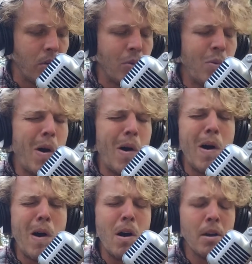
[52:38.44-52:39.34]

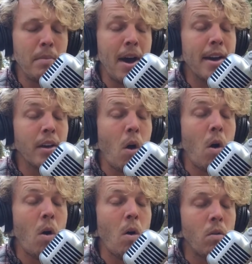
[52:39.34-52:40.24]
Walk back
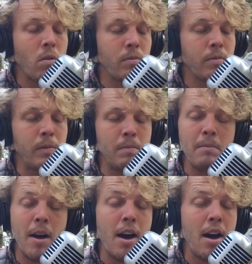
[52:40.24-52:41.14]
home from
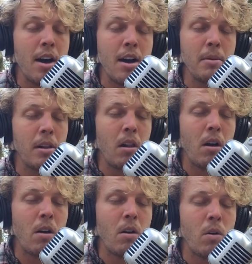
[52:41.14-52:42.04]

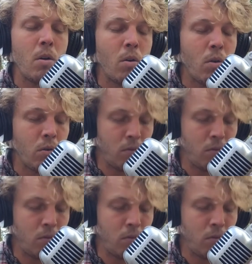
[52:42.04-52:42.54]
Babylon,